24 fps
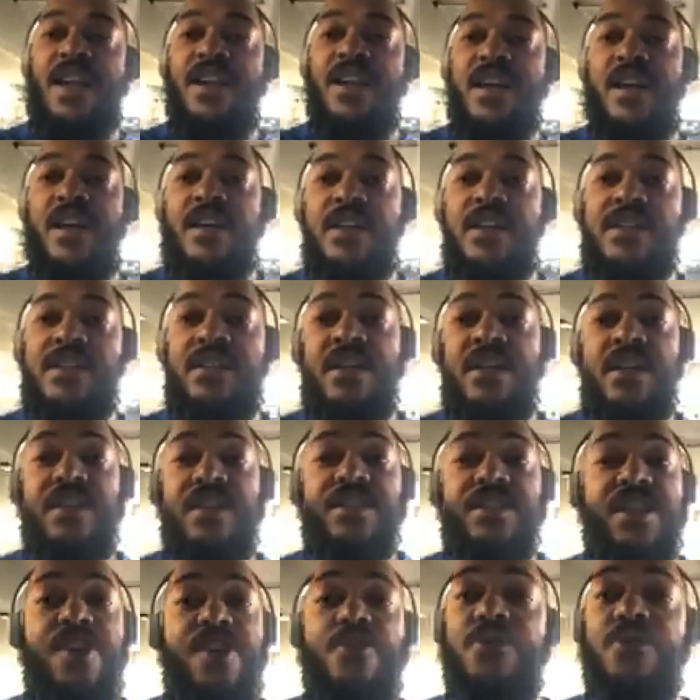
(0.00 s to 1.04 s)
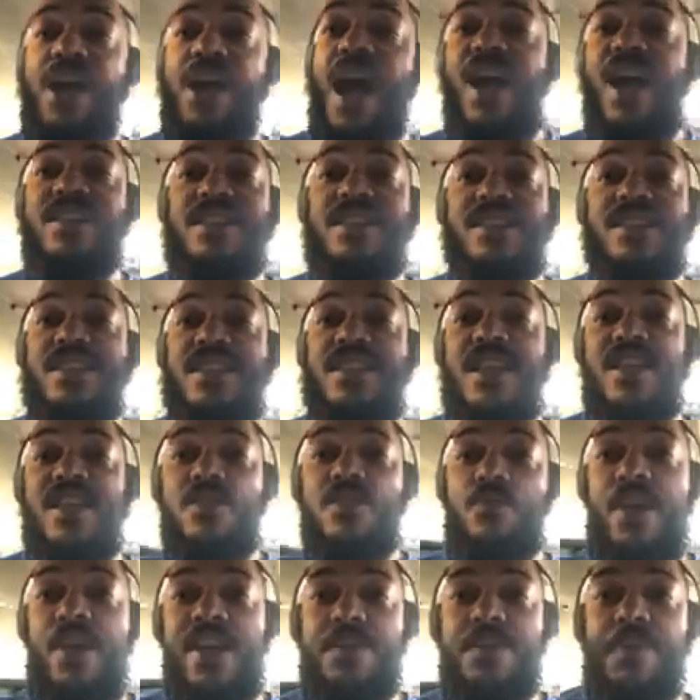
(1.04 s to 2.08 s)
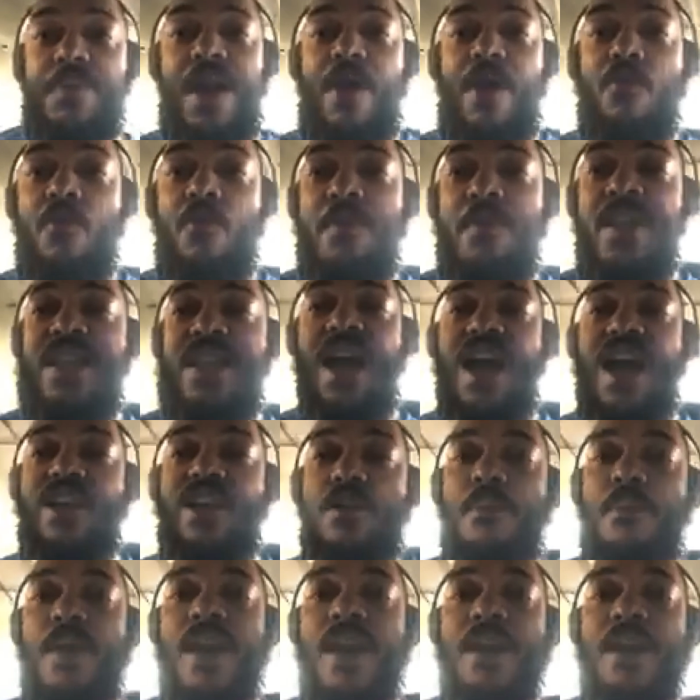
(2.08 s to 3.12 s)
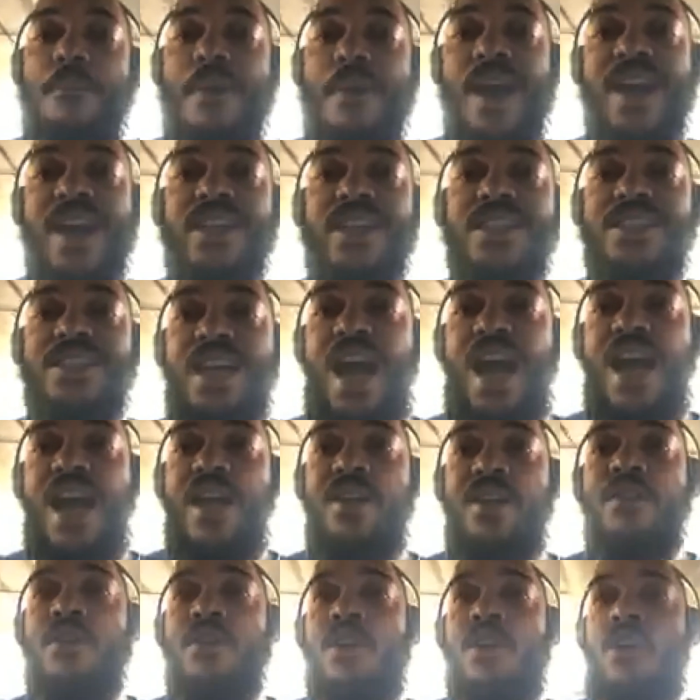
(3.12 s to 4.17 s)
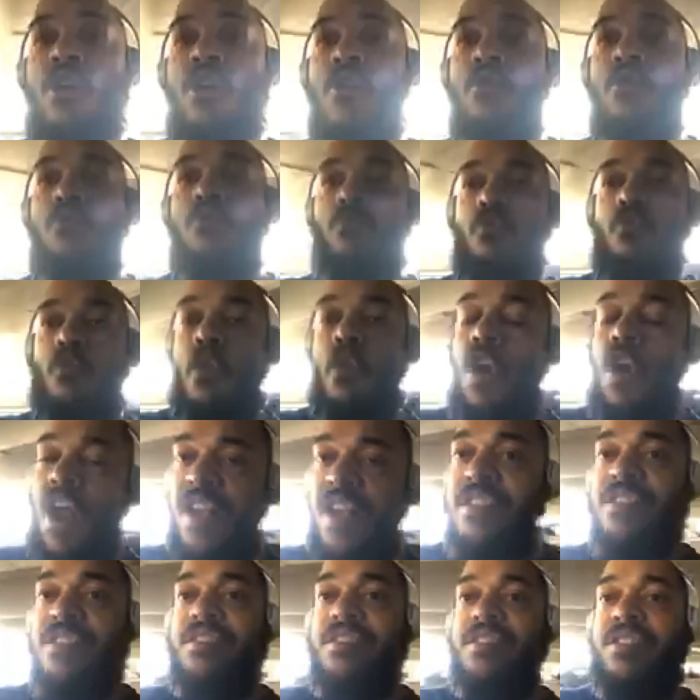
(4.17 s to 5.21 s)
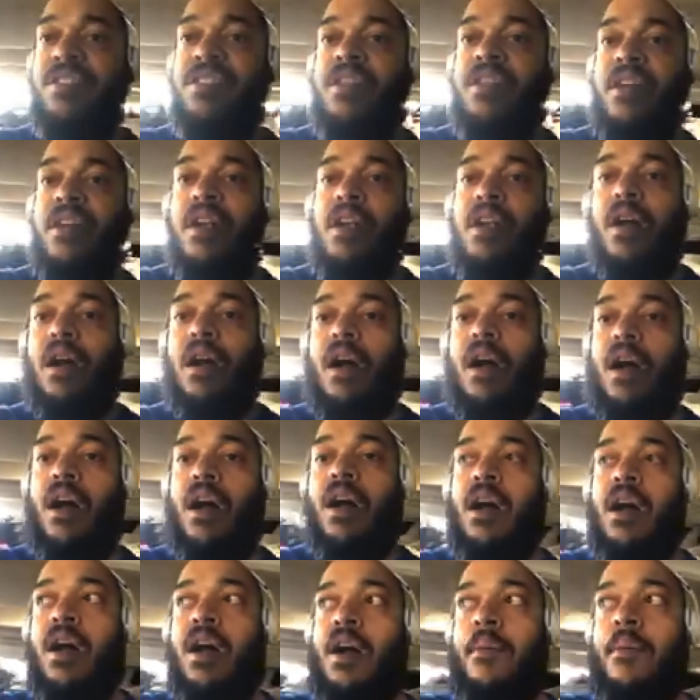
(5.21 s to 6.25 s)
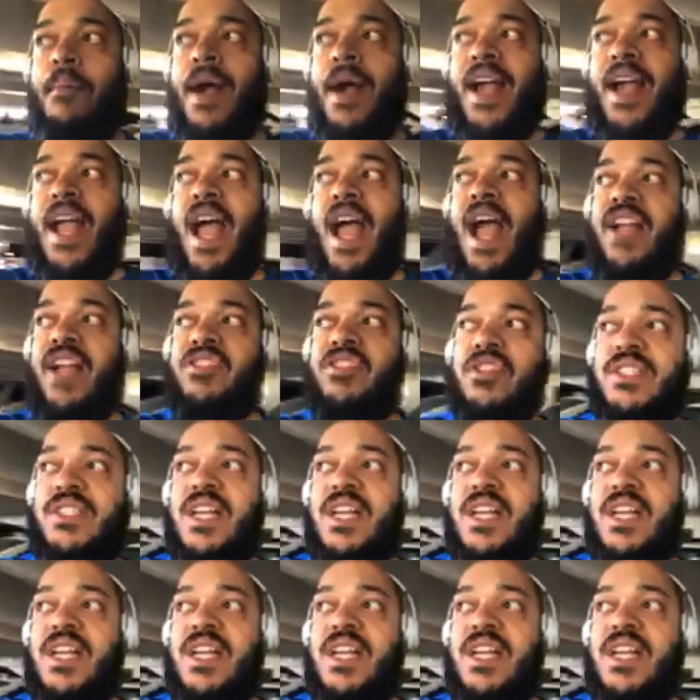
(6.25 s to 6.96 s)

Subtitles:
see you guys in 6 weeks. But I will be documenting my entire runs, my exercise, my